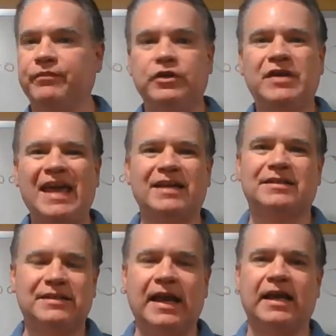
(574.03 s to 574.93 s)
you can't
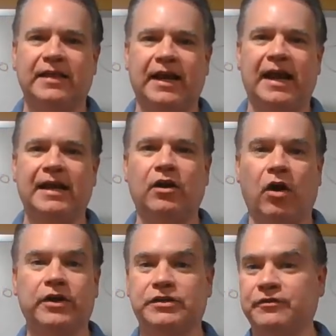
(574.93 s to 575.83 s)
say that
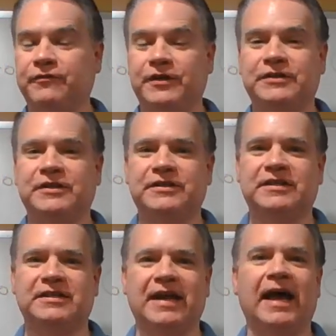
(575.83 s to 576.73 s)
acausal physics
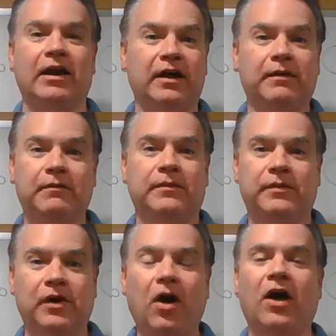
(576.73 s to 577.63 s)
is not
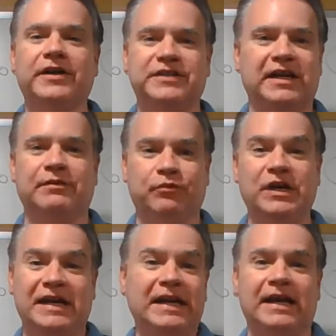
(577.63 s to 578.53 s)
caused.
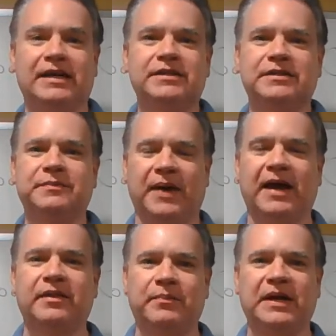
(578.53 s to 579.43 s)
It is
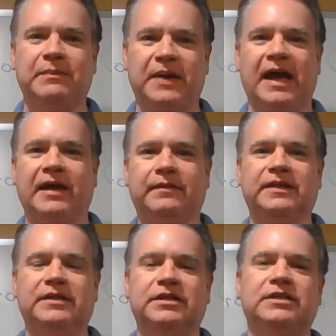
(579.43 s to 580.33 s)
by the Big Bang.
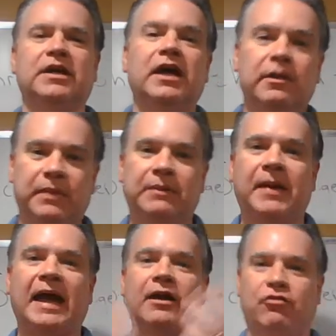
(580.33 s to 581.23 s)
Big
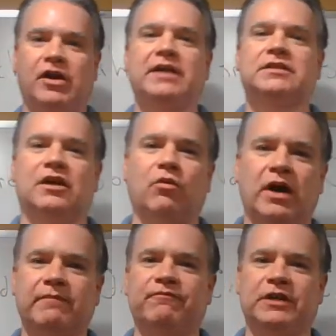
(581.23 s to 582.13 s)
Bang creates the
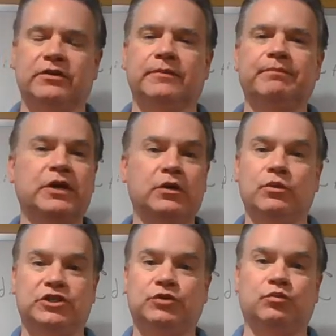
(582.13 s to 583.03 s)
quantum field,
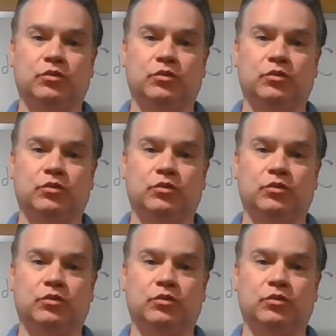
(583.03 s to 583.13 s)
which